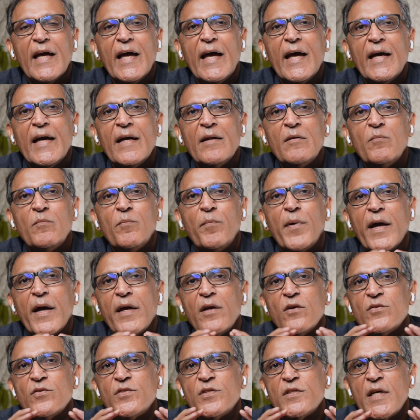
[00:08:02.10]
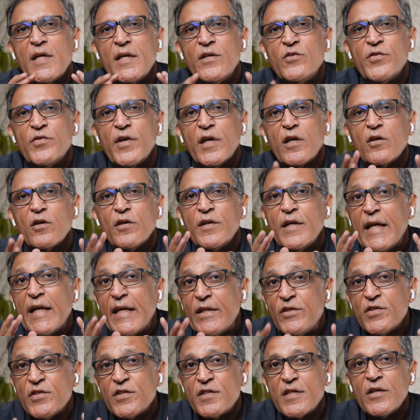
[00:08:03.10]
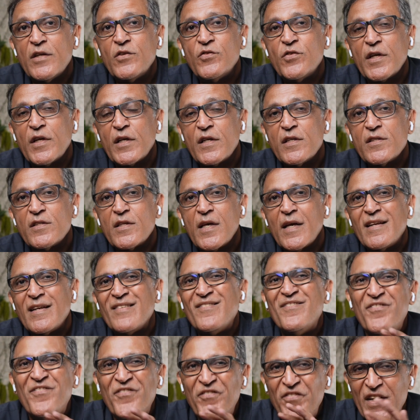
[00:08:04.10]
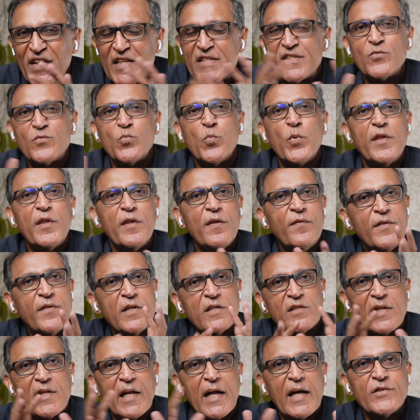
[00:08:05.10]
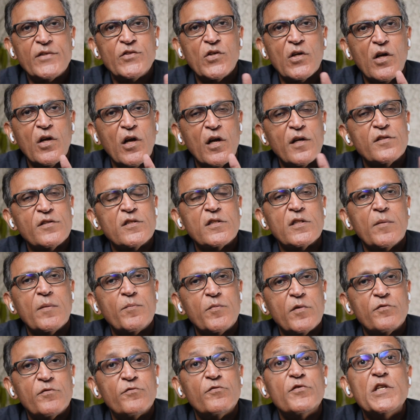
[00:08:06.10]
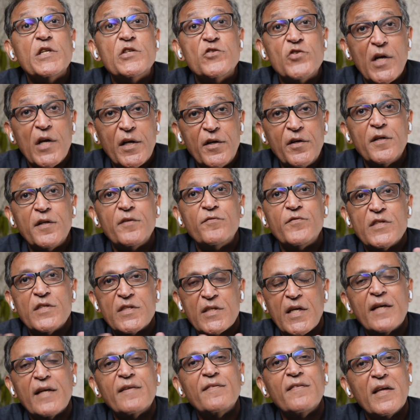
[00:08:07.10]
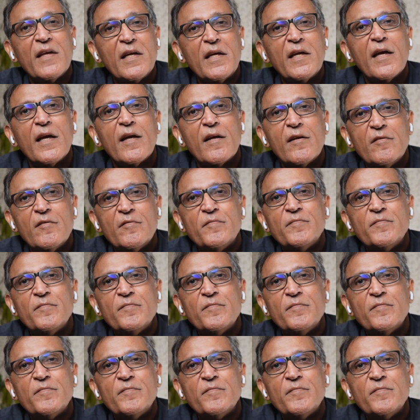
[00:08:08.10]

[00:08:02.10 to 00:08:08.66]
and biocentric or nature-centric design fits within this larger concept of regenerative design thinking?